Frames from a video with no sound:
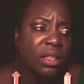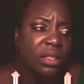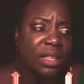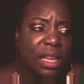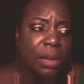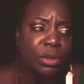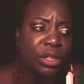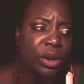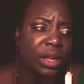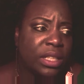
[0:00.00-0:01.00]
to get a
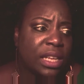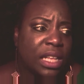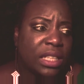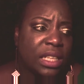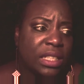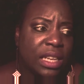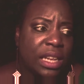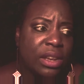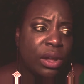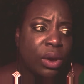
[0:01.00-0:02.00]
paternity test because he
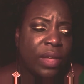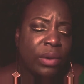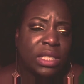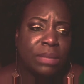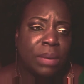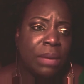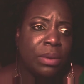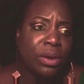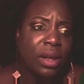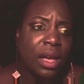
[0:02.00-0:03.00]
didn't know if that was his
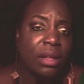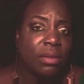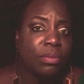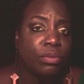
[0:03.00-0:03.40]
baby or not.